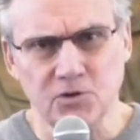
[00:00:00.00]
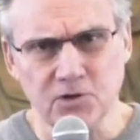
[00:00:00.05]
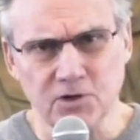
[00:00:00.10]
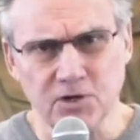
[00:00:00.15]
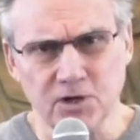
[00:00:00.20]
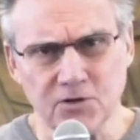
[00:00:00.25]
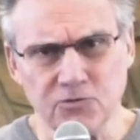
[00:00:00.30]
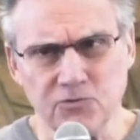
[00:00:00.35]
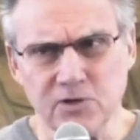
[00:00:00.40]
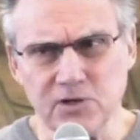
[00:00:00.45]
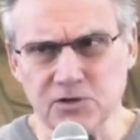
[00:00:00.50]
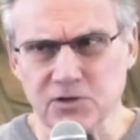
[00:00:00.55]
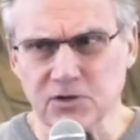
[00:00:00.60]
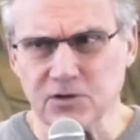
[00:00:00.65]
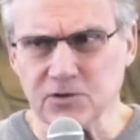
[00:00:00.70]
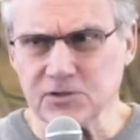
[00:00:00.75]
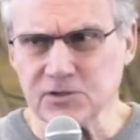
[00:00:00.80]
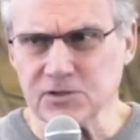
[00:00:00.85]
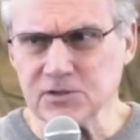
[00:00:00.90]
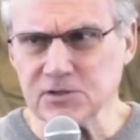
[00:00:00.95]
Two country
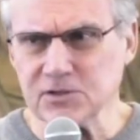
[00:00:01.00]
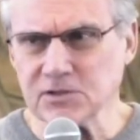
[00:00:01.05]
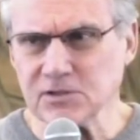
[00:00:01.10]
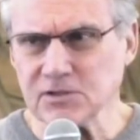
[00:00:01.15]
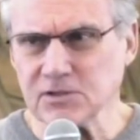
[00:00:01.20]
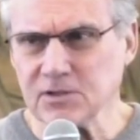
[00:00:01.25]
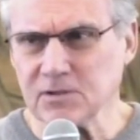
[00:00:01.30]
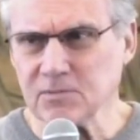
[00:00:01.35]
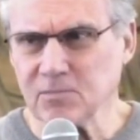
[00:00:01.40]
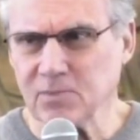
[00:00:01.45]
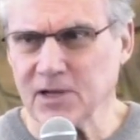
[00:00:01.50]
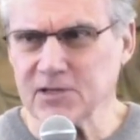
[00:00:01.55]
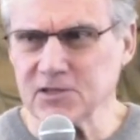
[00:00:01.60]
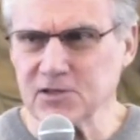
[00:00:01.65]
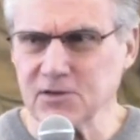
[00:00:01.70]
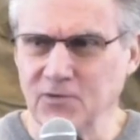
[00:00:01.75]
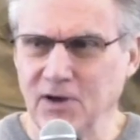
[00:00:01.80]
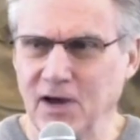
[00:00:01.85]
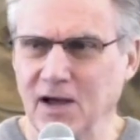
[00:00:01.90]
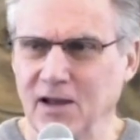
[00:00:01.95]
churches,
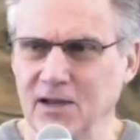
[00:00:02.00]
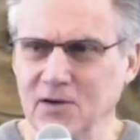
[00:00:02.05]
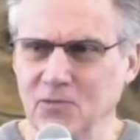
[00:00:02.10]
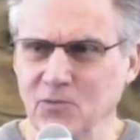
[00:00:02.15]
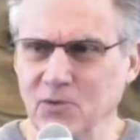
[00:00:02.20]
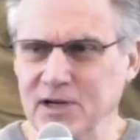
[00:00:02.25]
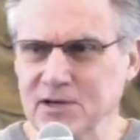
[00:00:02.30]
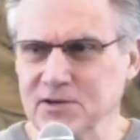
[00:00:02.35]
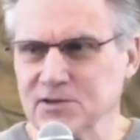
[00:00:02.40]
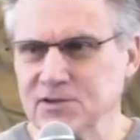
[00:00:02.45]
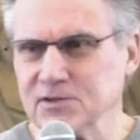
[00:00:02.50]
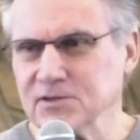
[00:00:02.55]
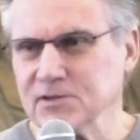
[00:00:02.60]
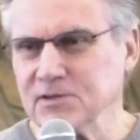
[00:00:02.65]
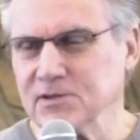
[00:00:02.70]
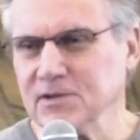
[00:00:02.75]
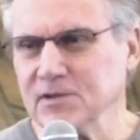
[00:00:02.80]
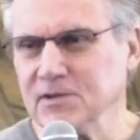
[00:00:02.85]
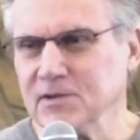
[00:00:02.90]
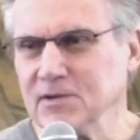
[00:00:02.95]
Pleasant Valley and
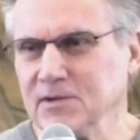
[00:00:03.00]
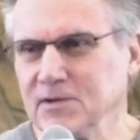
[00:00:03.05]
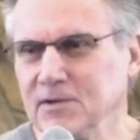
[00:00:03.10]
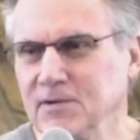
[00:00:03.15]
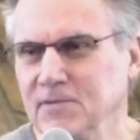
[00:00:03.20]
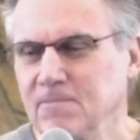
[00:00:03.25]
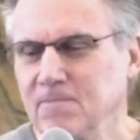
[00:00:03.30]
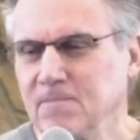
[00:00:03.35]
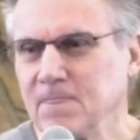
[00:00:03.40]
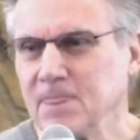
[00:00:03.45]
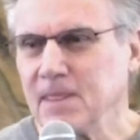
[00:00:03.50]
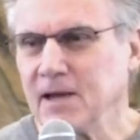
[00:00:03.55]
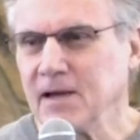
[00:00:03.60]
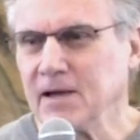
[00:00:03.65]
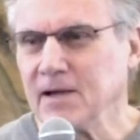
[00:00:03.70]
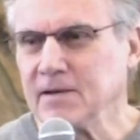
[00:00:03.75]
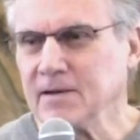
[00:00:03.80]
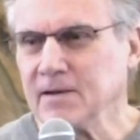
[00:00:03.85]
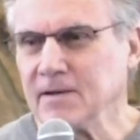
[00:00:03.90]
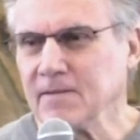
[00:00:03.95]
Wages.
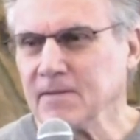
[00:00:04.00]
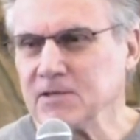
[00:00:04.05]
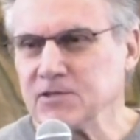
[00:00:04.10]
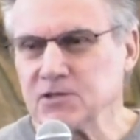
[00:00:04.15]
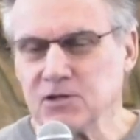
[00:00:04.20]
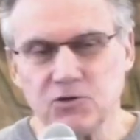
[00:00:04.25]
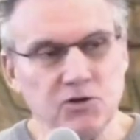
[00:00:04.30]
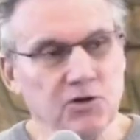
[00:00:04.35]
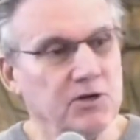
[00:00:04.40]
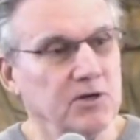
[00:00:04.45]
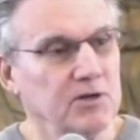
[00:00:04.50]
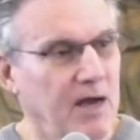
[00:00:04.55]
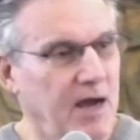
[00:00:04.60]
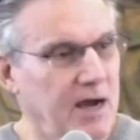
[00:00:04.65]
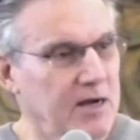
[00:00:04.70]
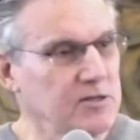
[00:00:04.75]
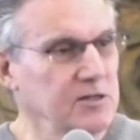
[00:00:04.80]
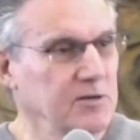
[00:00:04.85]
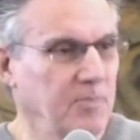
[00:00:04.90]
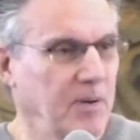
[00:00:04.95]
And uh, they said, You can
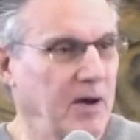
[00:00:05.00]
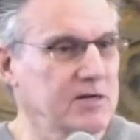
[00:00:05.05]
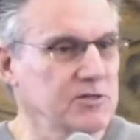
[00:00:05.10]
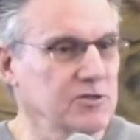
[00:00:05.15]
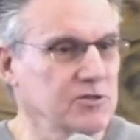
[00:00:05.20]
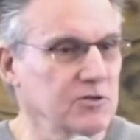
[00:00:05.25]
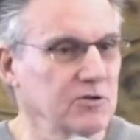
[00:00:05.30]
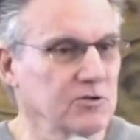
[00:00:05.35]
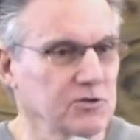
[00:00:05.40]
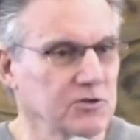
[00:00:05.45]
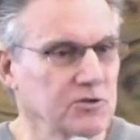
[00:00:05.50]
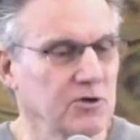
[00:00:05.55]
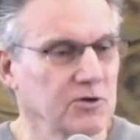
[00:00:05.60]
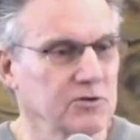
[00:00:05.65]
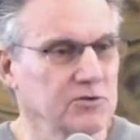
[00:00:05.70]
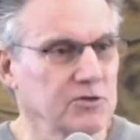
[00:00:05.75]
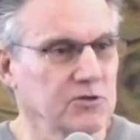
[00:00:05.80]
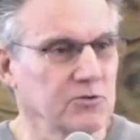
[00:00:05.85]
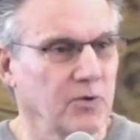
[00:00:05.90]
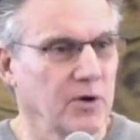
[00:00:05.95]
actually pastor those
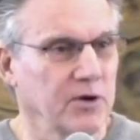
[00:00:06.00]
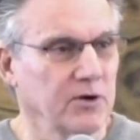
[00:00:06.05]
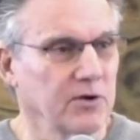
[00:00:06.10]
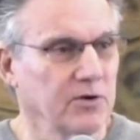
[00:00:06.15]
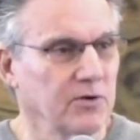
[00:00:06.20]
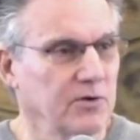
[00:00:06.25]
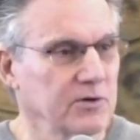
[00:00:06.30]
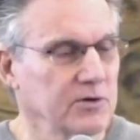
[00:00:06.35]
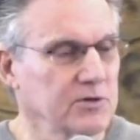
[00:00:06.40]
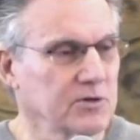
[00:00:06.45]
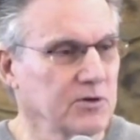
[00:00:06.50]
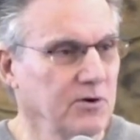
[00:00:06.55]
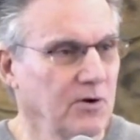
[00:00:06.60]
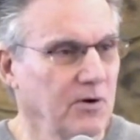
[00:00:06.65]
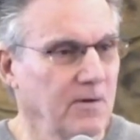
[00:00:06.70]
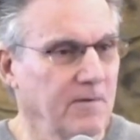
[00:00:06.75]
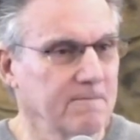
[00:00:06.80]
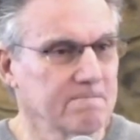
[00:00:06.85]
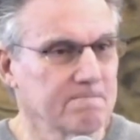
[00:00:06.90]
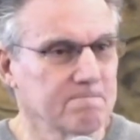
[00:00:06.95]
churches while you're going to
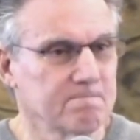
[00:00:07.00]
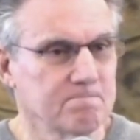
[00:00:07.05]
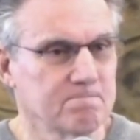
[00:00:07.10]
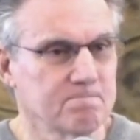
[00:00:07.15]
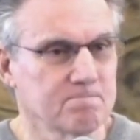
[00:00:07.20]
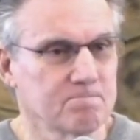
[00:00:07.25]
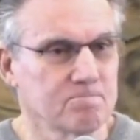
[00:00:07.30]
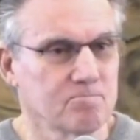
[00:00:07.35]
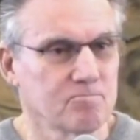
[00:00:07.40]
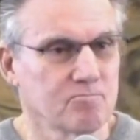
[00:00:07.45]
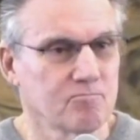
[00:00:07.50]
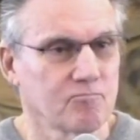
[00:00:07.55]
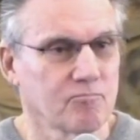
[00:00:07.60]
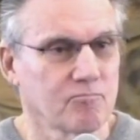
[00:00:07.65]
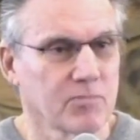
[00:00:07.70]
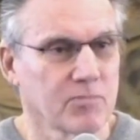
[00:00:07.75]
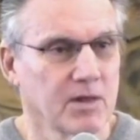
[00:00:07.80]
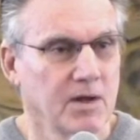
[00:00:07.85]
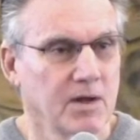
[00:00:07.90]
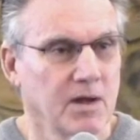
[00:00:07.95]
school.
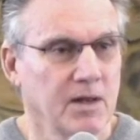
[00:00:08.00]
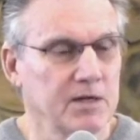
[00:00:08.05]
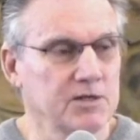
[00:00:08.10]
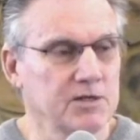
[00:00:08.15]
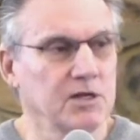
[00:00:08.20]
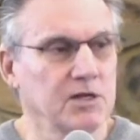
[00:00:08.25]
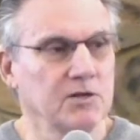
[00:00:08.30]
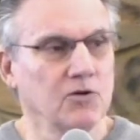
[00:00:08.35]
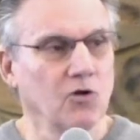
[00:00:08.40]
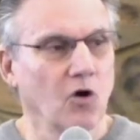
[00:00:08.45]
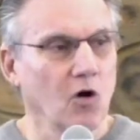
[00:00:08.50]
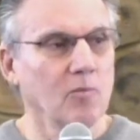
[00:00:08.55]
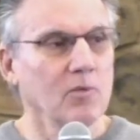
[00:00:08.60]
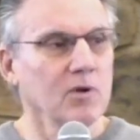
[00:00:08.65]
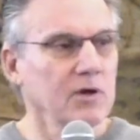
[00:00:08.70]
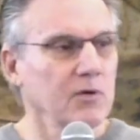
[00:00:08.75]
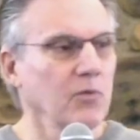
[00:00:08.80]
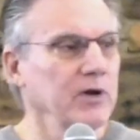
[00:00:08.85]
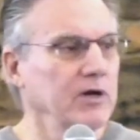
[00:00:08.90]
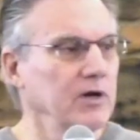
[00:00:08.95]
And they said,
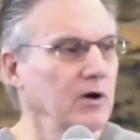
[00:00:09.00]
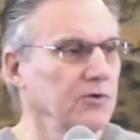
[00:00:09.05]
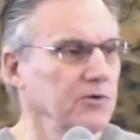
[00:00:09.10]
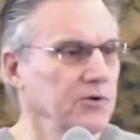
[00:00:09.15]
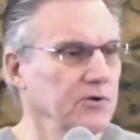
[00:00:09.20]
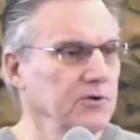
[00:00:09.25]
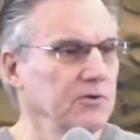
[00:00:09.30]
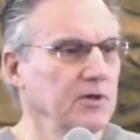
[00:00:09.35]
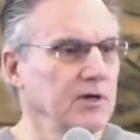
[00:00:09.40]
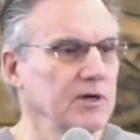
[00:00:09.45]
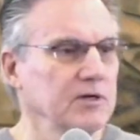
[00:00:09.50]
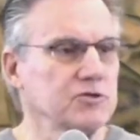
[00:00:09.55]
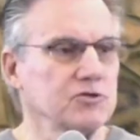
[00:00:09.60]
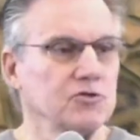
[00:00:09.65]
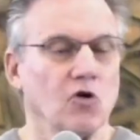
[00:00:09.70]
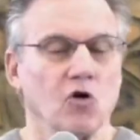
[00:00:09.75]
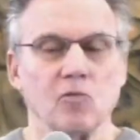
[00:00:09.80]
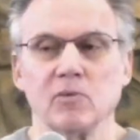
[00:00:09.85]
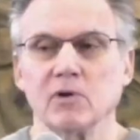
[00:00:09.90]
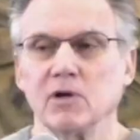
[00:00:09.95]
Normally we don't do
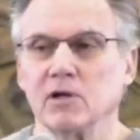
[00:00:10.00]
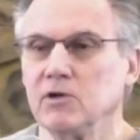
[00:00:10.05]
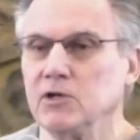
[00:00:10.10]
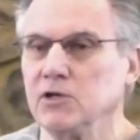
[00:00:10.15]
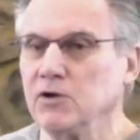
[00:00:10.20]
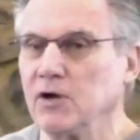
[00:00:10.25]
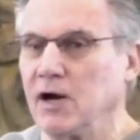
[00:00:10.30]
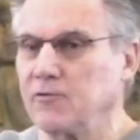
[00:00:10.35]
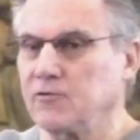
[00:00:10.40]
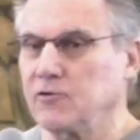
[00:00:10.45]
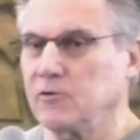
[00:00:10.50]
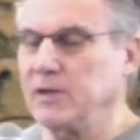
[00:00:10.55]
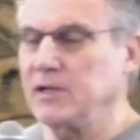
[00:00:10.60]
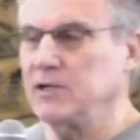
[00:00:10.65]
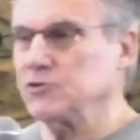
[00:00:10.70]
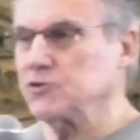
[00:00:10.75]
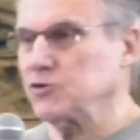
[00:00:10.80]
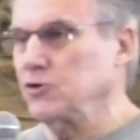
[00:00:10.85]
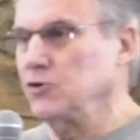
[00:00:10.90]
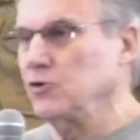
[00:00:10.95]
this. Normally you have to
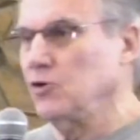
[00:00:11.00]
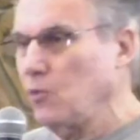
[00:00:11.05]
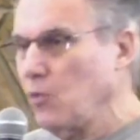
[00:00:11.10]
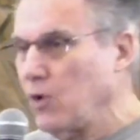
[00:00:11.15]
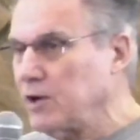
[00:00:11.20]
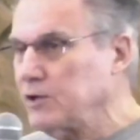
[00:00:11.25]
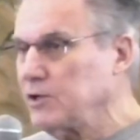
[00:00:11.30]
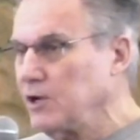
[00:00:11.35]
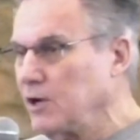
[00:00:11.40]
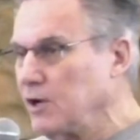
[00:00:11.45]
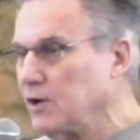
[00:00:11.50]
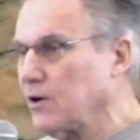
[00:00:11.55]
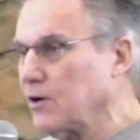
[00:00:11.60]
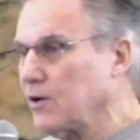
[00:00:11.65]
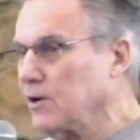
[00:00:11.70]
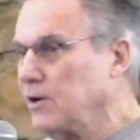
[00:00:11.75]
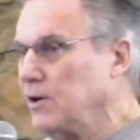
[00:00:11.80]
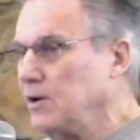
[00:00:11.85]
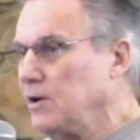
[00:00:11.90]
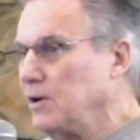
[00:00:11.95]
be in school one
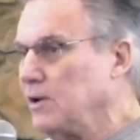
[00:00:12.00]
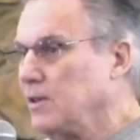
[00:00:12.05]
year.